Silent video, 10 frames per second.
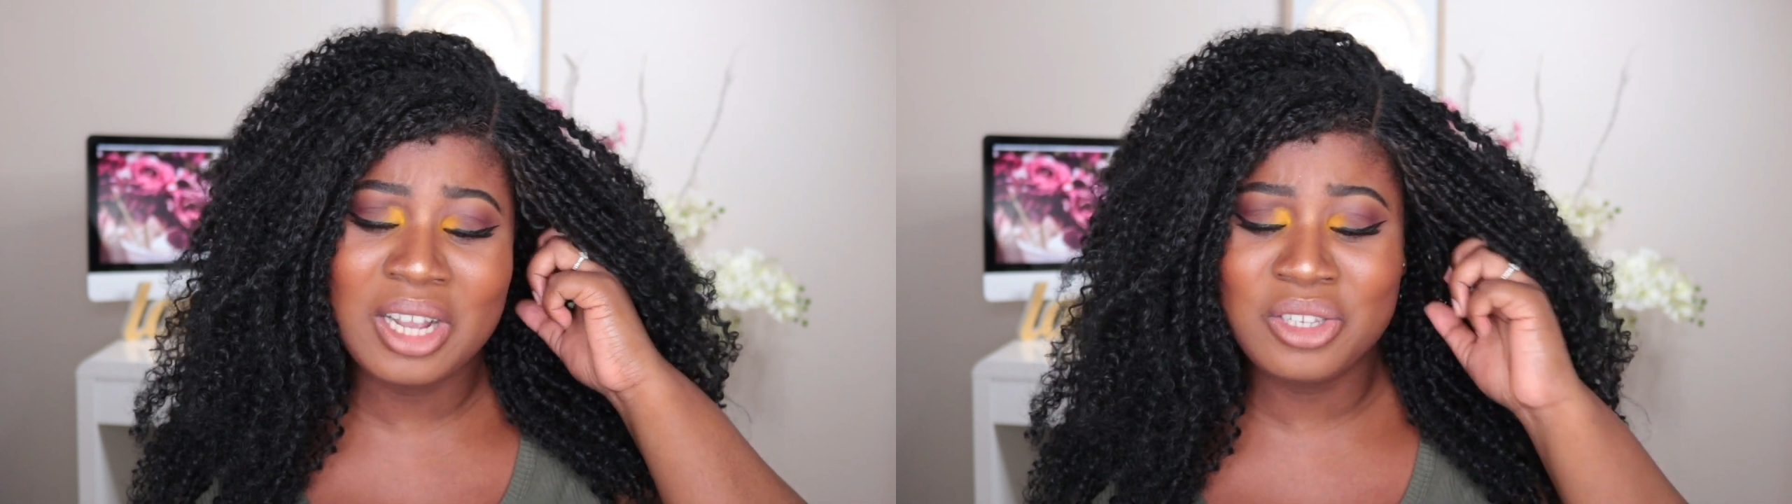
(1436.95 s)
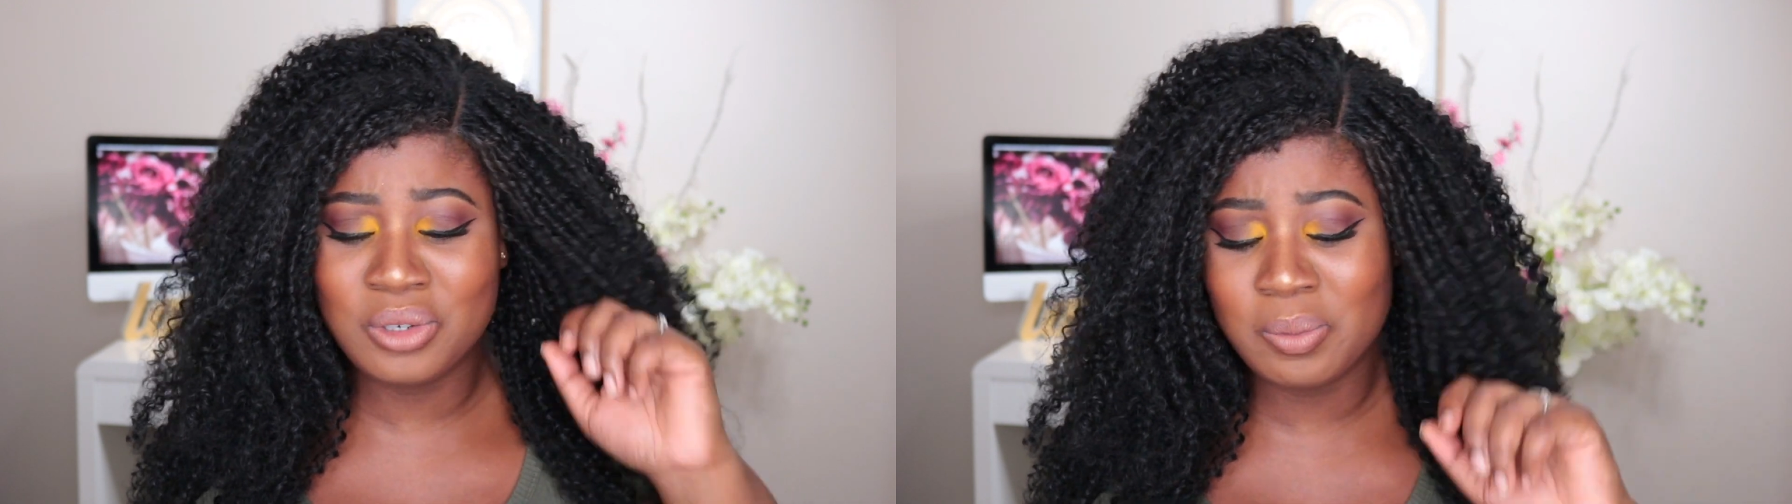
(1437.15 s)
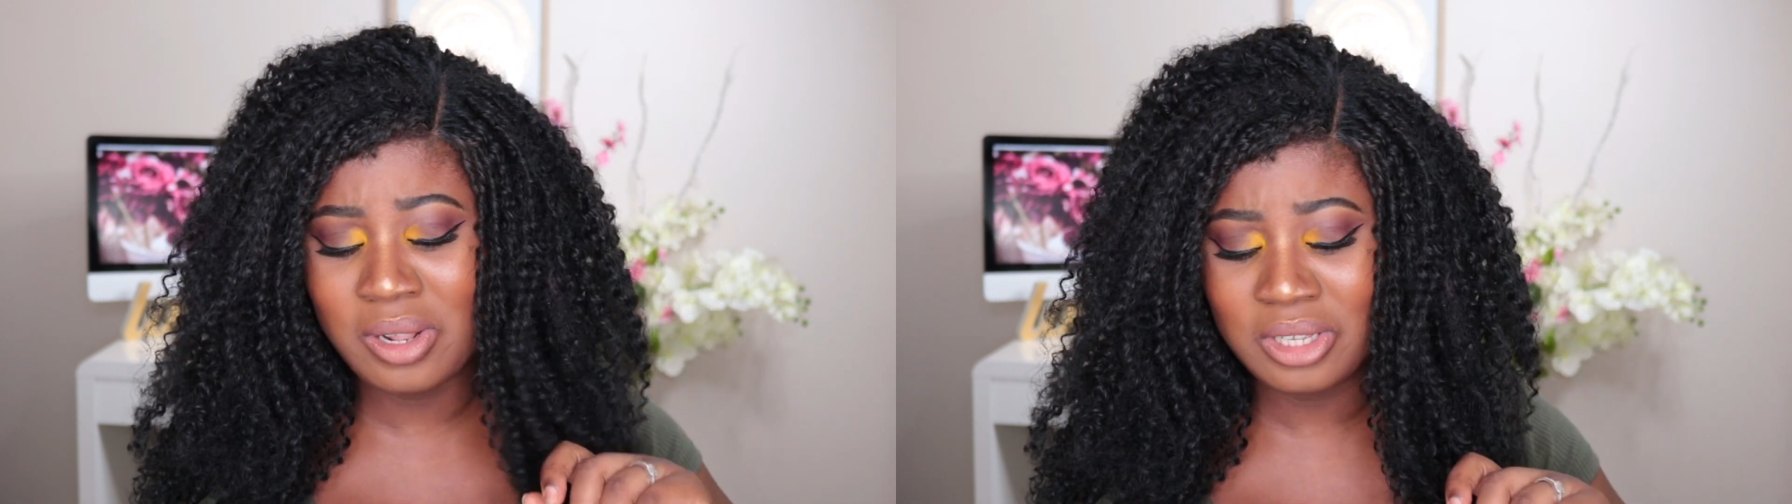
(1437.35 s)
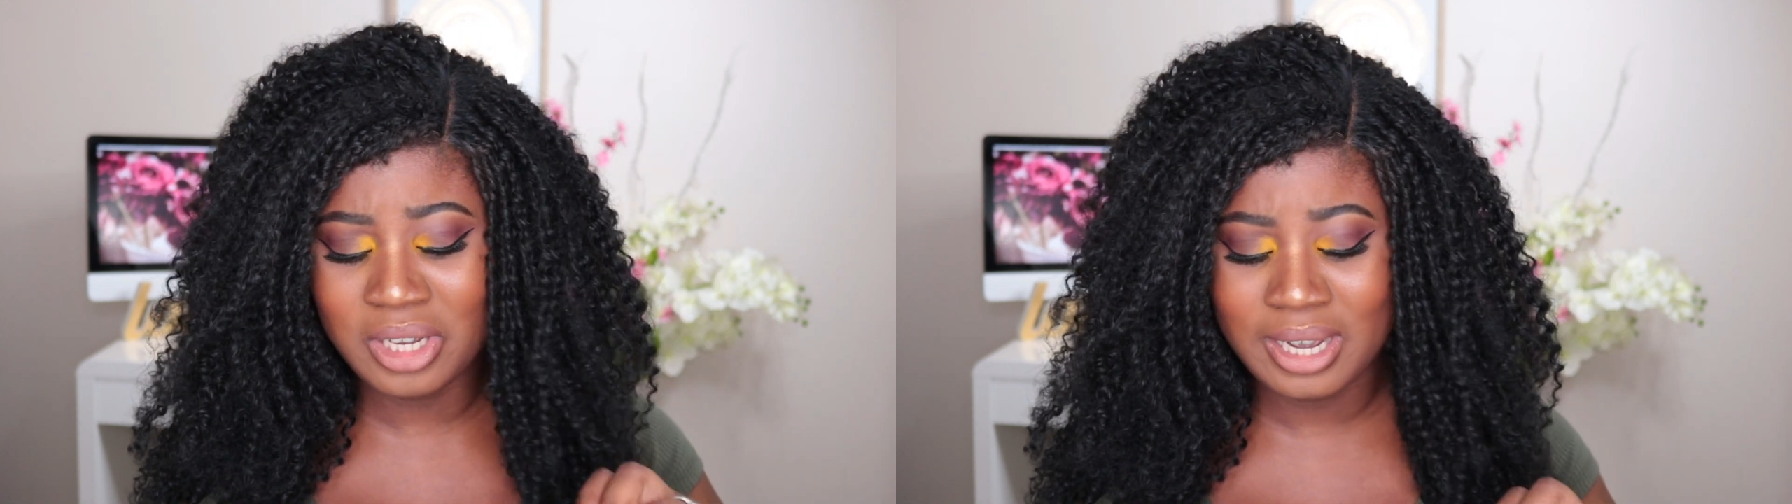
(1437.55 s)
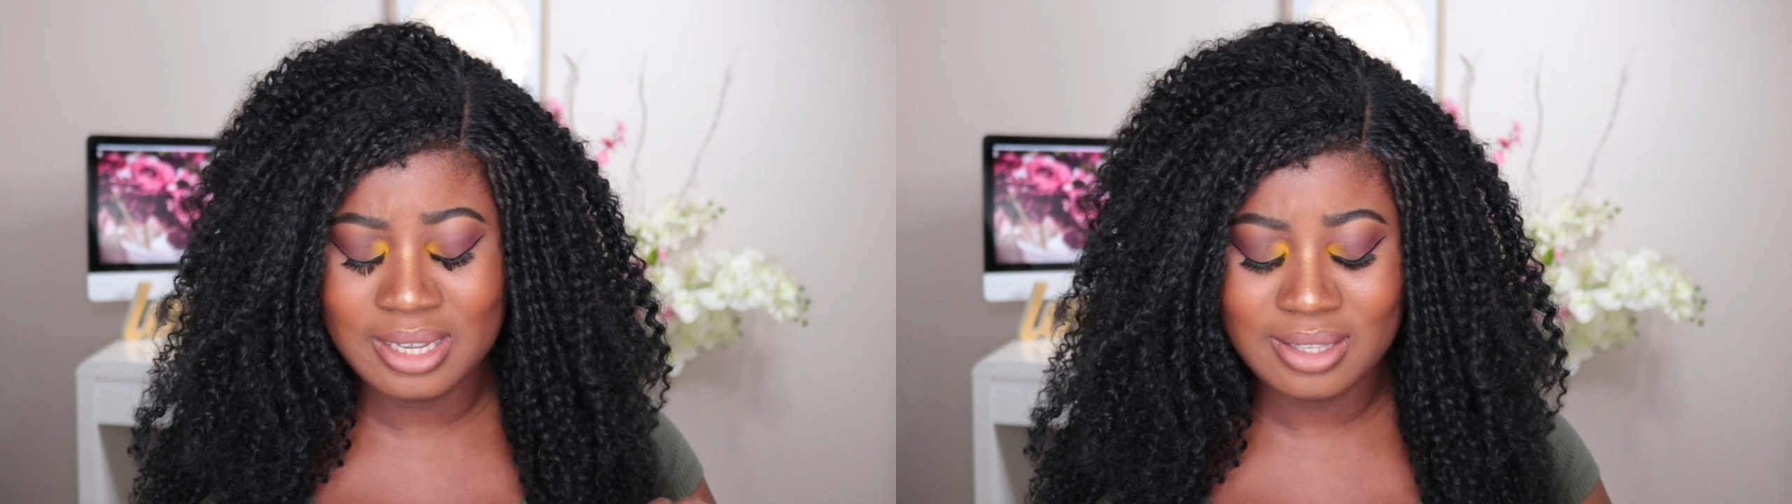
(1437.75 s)
I do
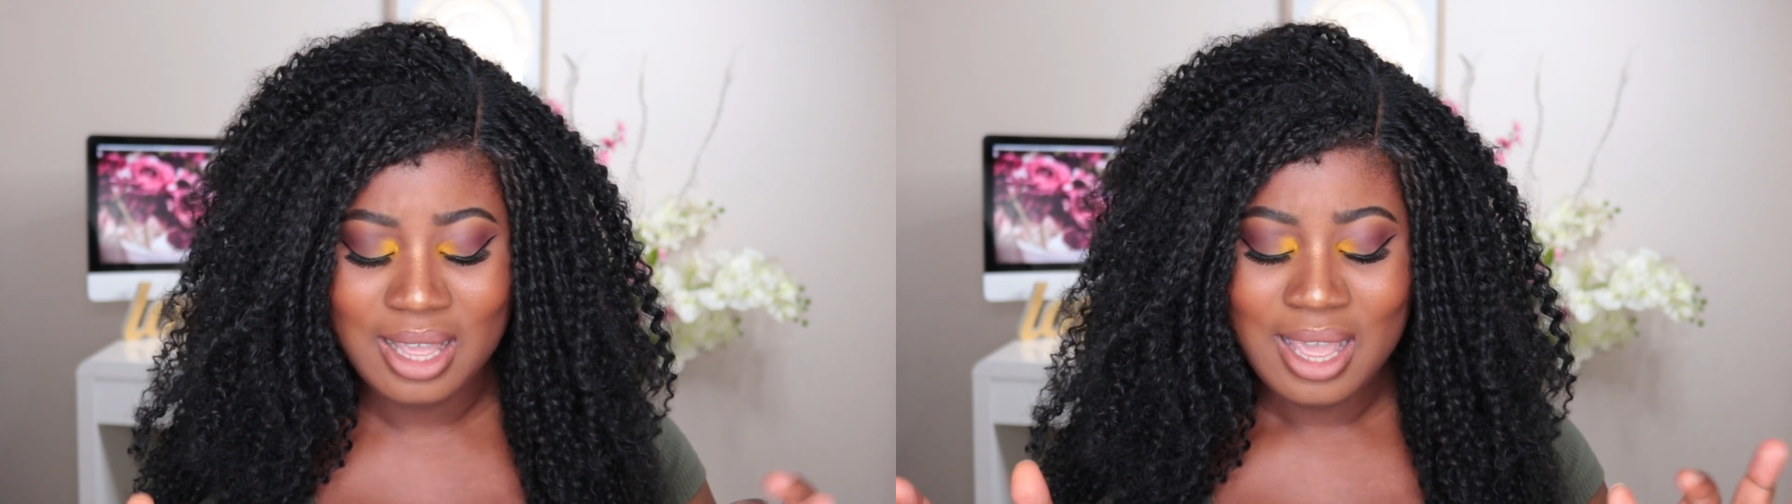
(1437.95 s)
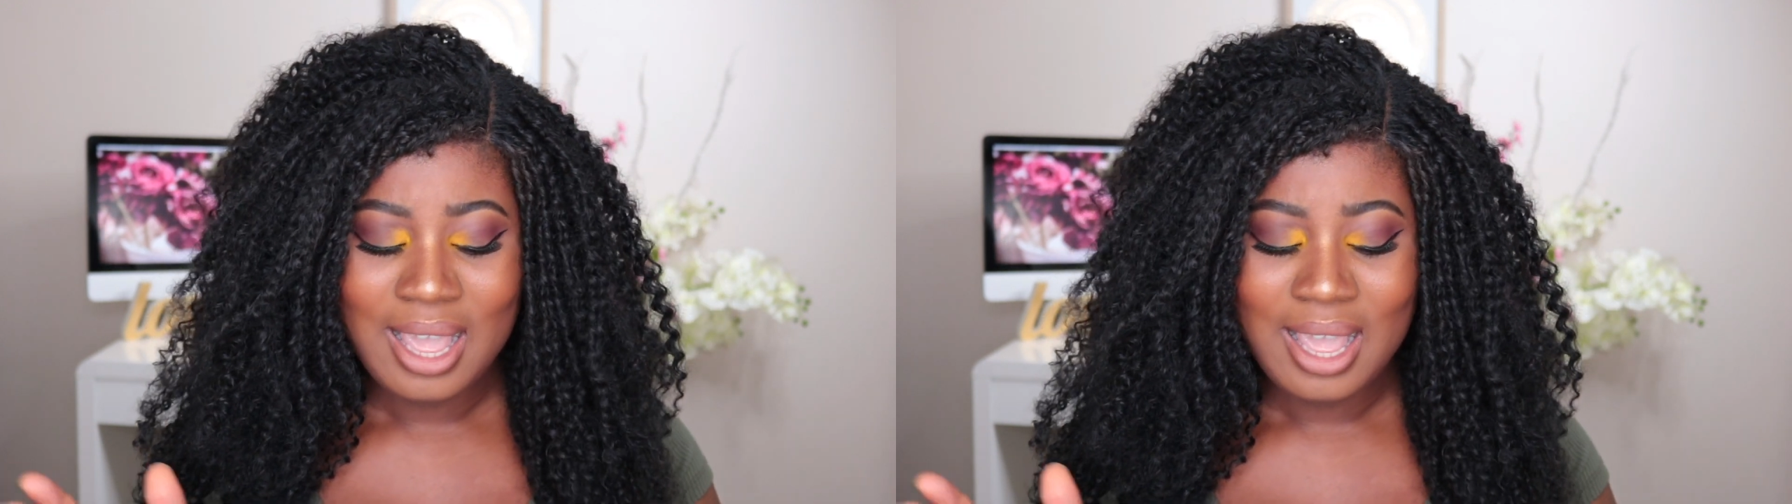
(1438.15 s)
apologize.